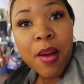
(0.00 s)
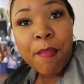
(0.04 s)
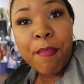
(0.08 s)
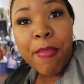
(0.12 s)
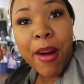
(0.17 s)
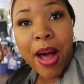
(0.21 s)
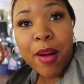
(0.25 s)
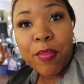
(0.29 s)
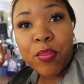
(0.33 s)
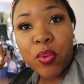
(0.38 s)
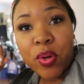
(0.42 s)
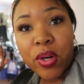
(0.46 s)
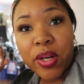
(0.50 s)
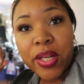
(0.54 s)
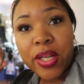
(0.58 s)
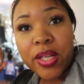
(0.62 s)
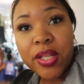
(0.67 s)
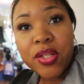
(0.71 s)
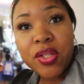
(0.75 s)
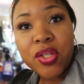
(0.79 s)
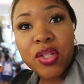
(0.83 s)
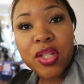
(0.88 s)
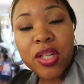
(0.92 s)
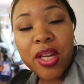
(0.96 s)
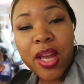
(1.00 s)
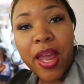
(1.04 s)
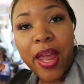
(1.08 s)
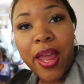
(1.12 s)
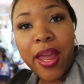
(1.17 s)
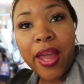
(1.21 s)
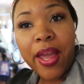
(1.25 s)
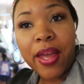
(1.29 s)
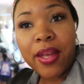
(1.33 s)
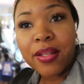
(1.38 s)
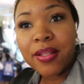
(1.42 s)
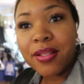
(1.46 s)
Bob Mortgage,
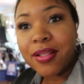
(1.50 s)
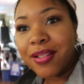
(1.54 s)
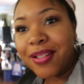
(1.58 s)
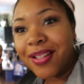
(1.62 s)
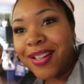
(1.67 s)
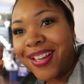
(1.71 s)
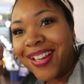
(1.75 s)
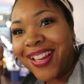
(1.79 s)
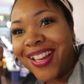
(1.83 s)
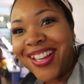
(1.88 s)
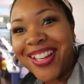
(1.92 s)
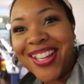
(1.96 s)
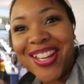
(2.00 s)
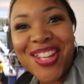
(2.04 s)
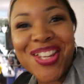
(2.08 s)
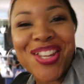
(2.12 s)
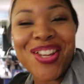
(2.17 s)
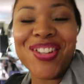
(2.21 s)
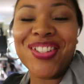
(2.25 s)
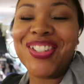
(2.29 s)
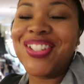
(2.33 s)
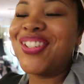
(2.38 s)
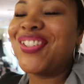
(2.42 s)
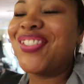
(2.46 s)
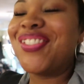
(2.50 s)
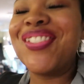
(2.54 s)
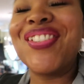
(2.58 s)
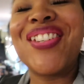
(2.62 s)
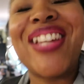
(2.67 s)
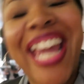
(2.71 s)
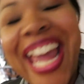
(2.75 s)
and you, you, you